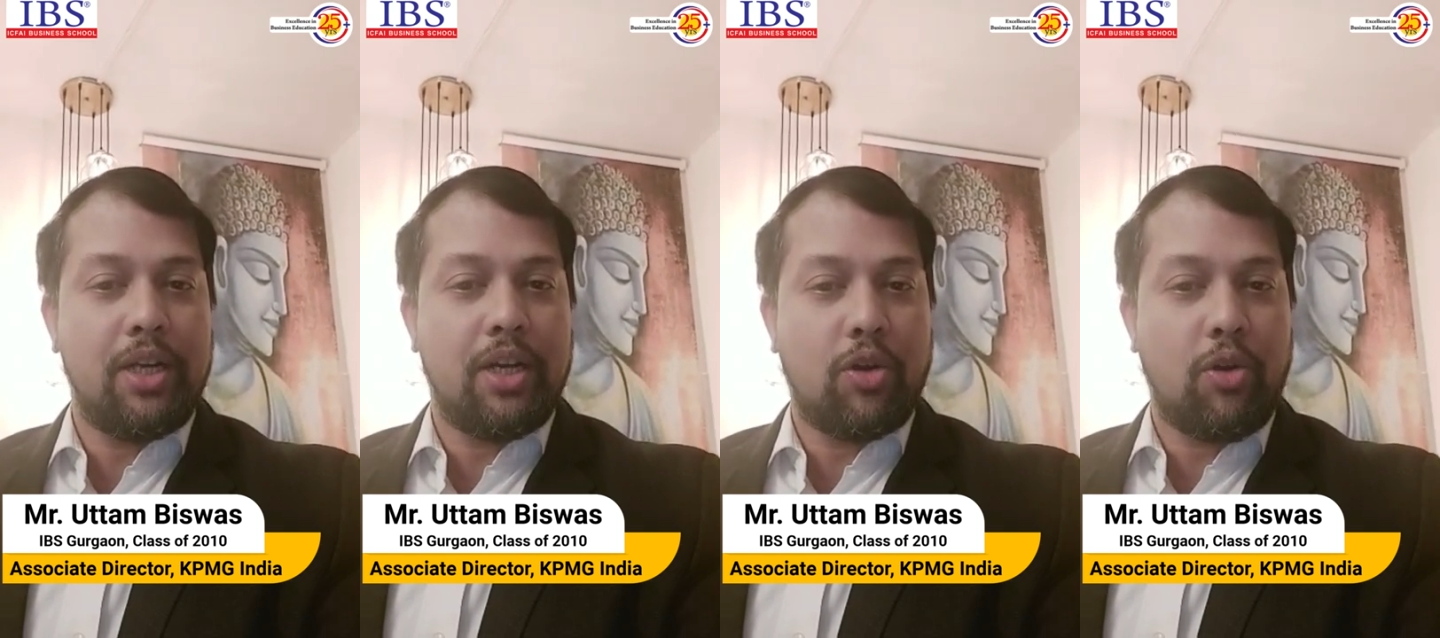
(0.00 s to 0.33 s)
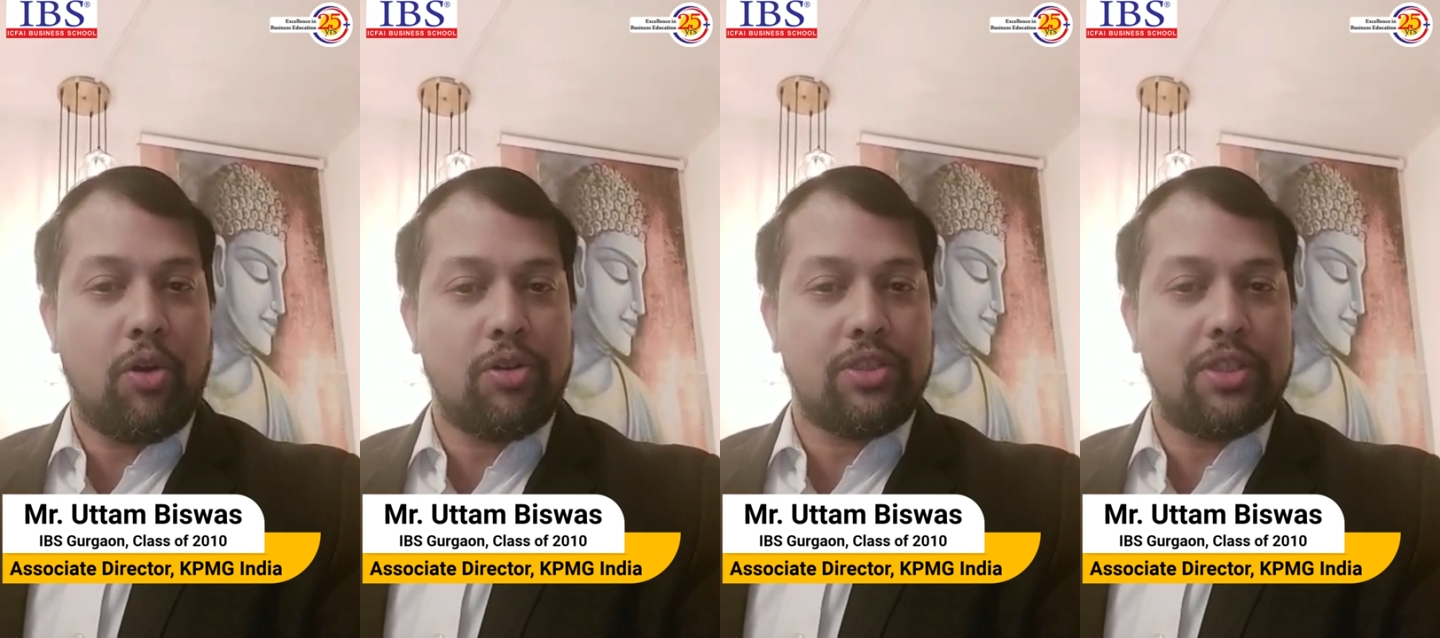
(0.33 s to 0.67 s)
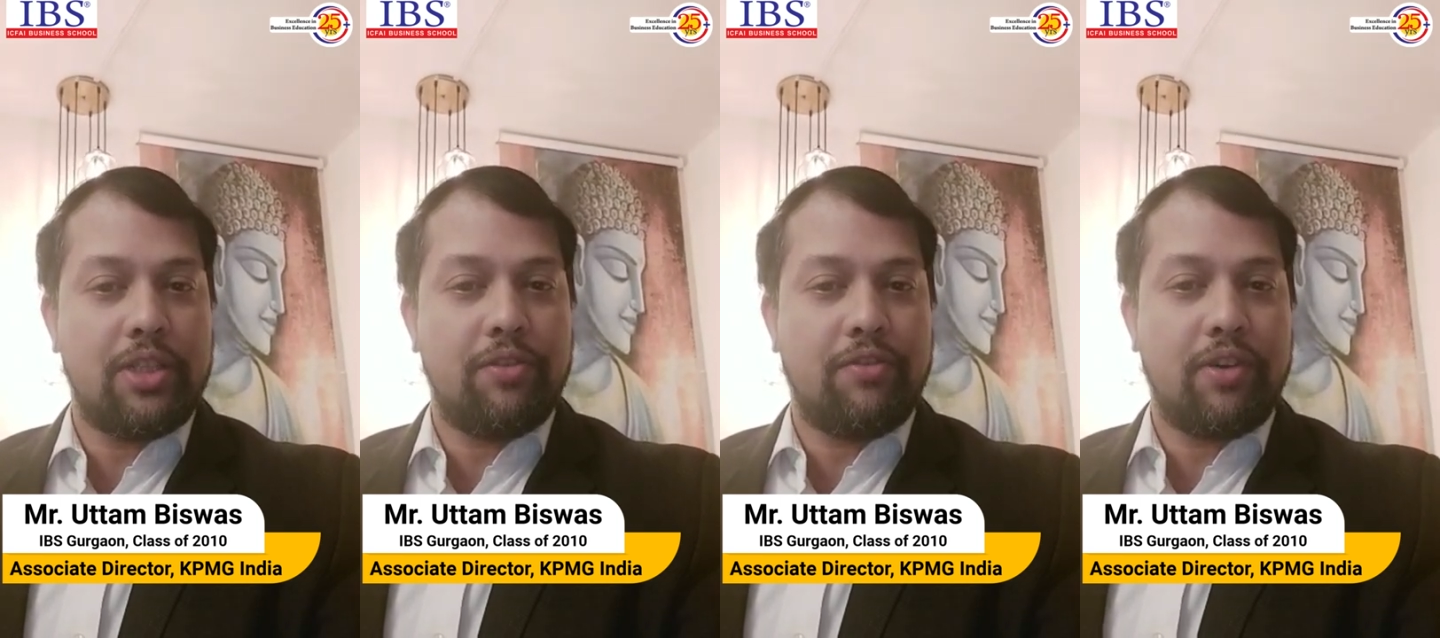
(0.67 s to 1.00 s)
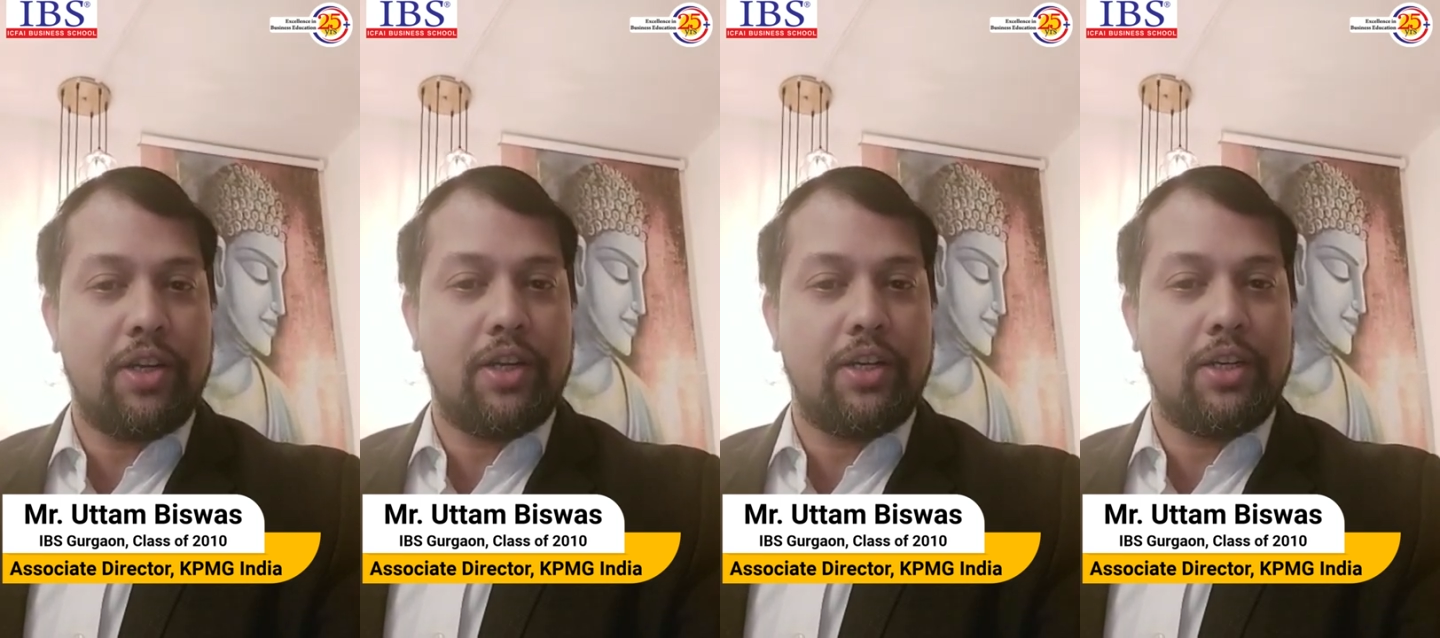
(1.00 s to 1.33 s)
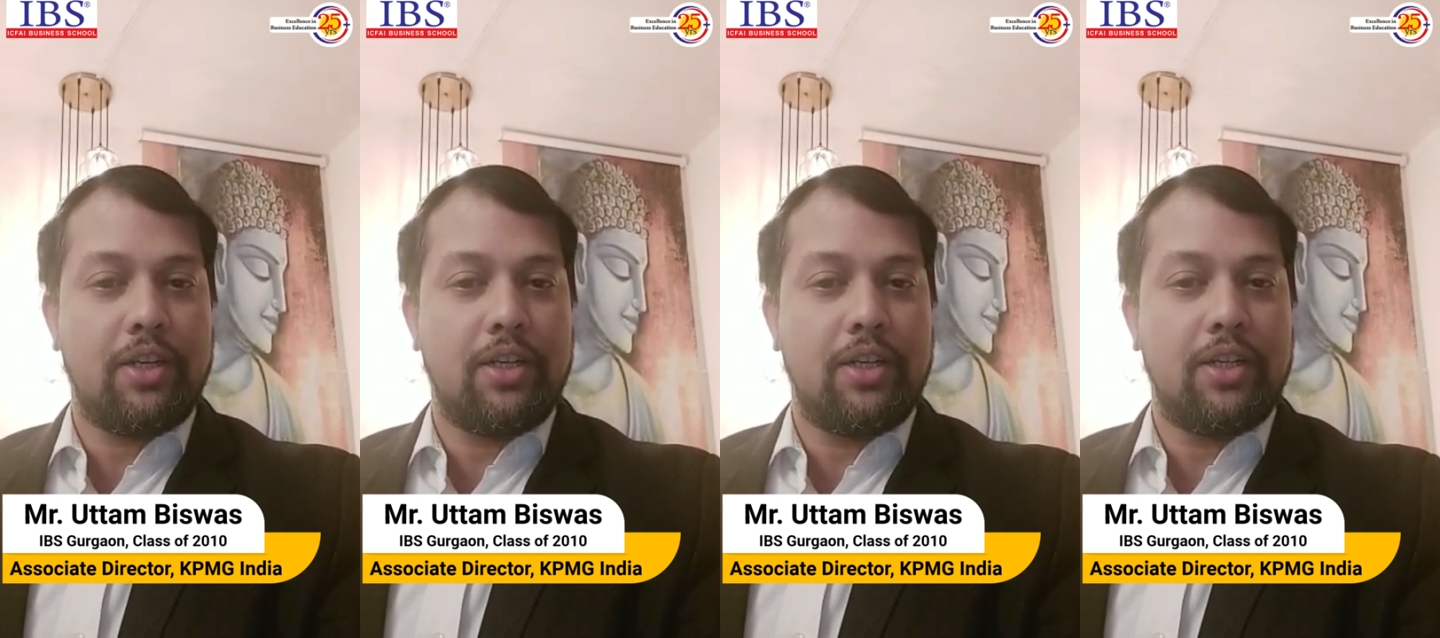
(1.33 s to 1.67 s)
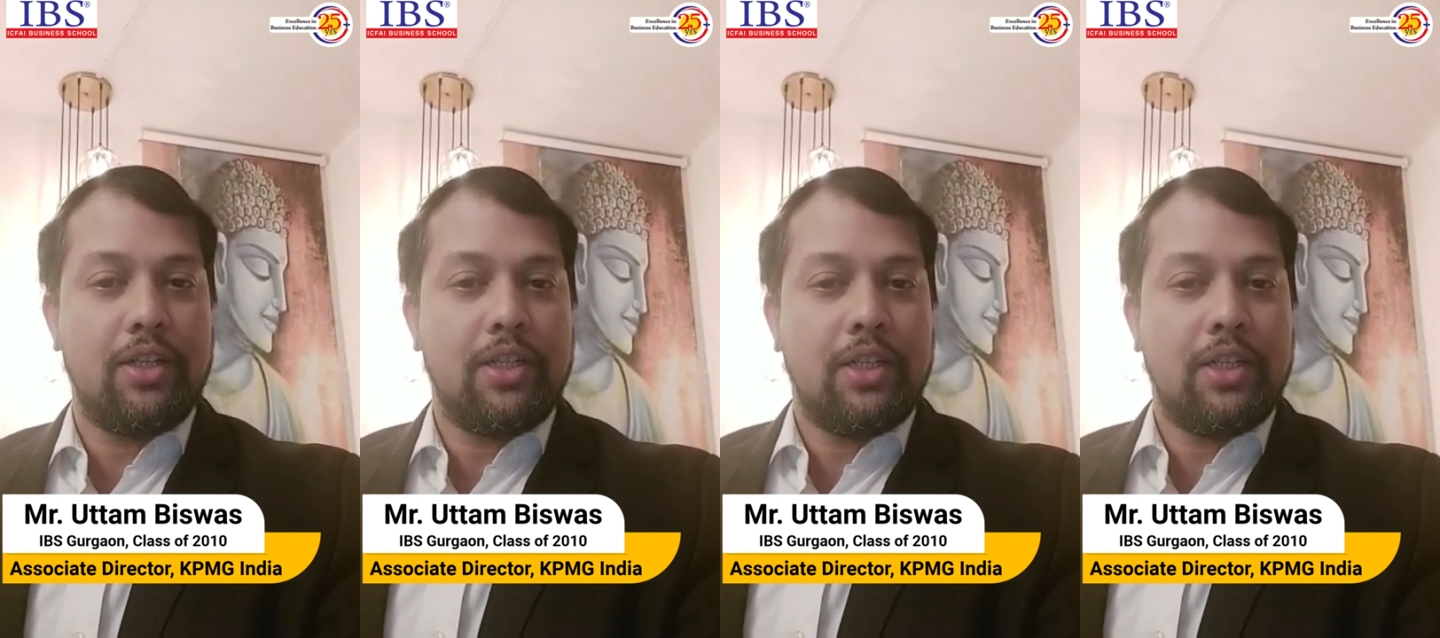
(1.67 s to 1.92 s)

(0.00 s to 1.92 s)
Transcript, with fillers: across the different uh,